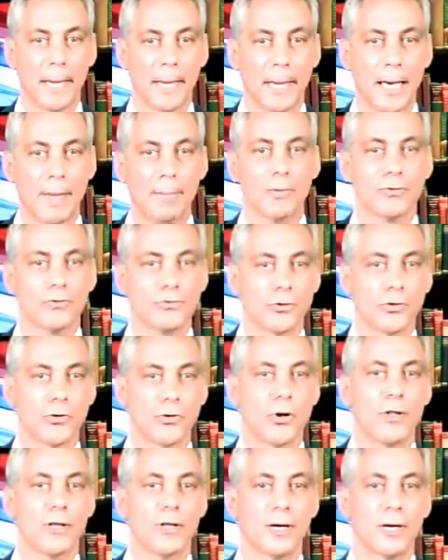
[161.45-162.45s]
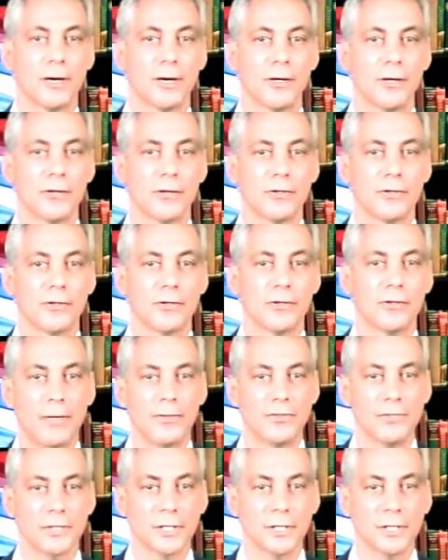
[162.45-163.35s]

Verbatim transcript: Capital is your calling card to the White House,